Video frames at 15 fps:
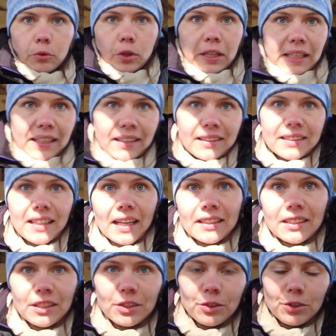really
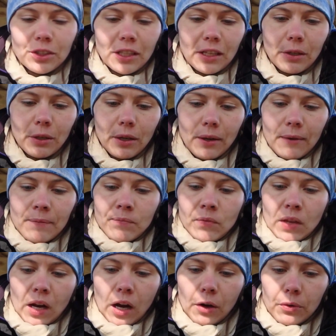excited to see
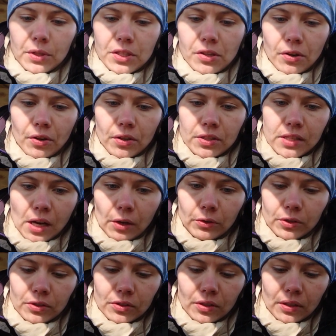how it turns
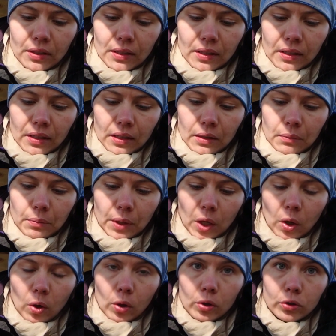out,
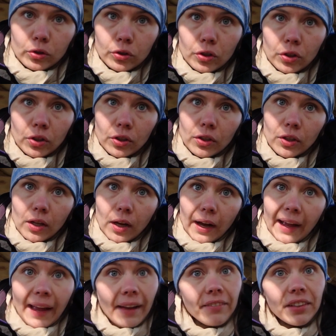because
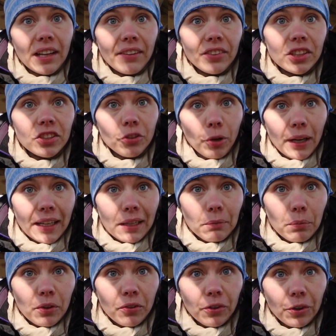I haven't never tried it
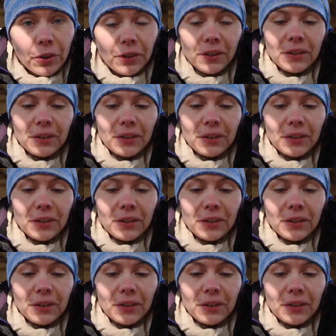before.